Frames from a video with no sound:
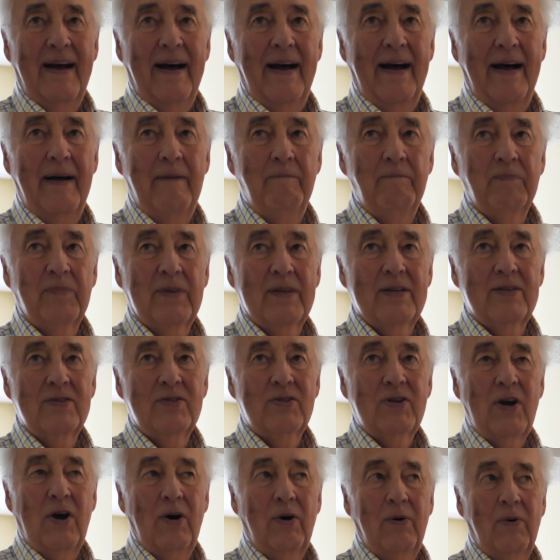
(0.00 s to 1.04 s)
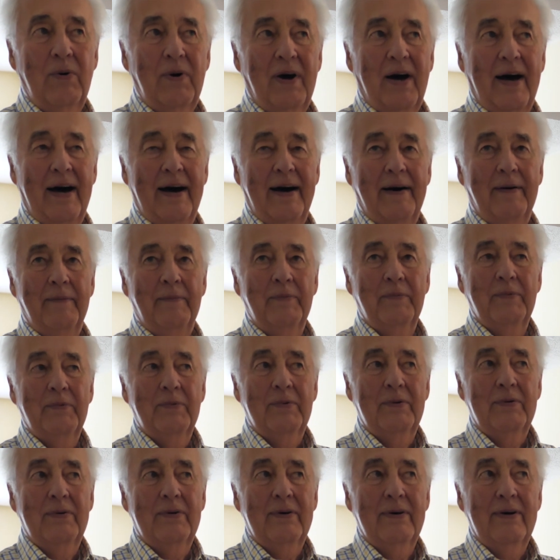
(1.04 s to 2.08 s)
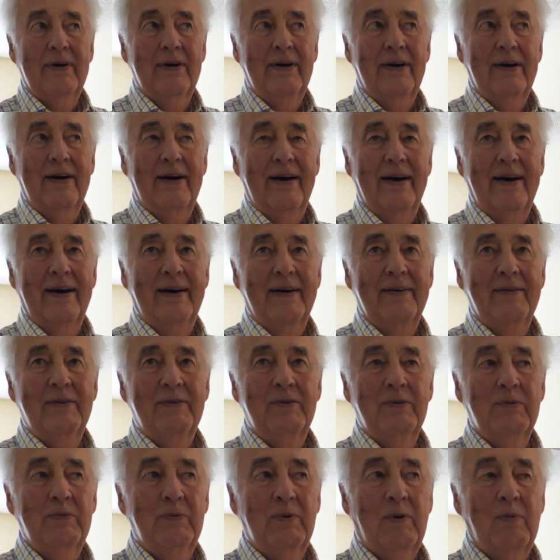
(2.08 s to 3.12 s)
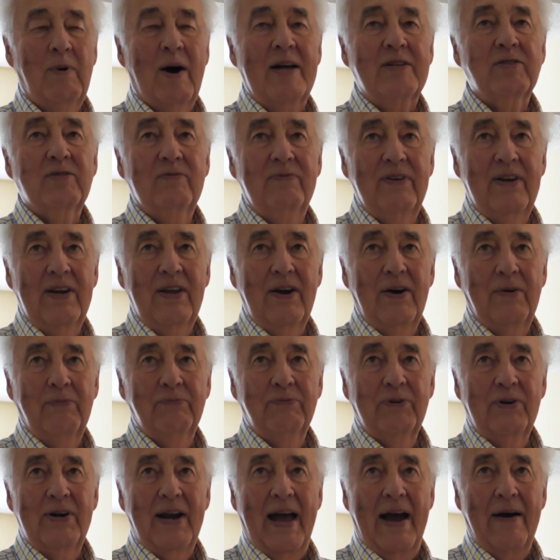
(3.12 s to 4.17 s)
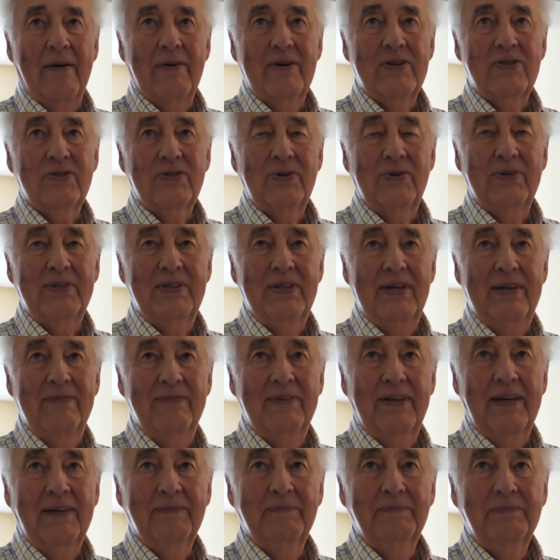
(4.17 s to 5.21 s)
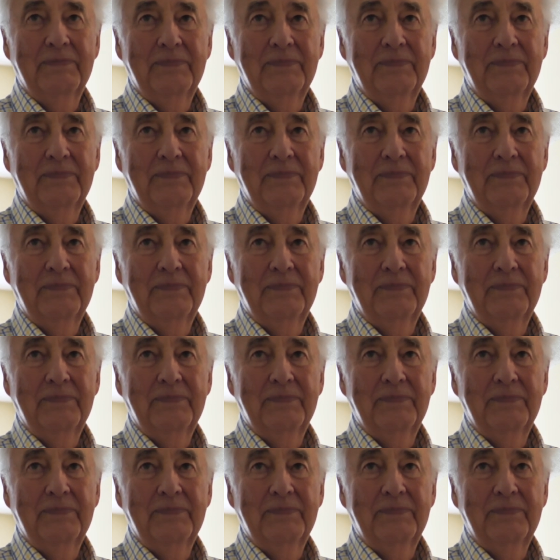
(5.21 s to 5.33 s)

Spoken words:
We'll watch a video for an hour or so in the evening.